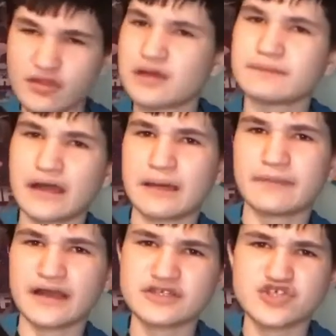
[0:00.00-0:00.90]
Some I'm
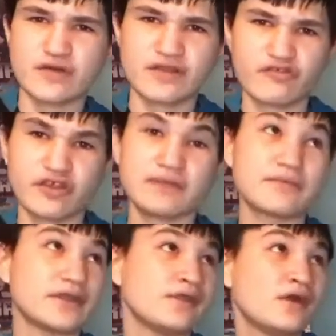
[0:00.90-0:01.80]
not going to show on the screen,
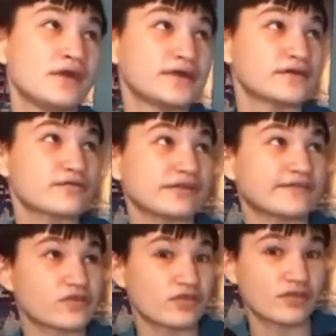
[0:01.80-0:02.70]
but here's a
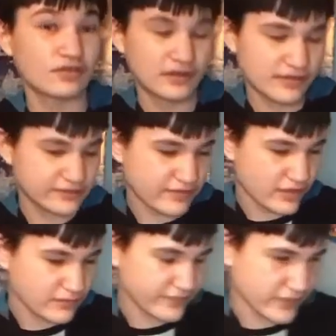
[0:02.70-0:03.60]
list of, list of some of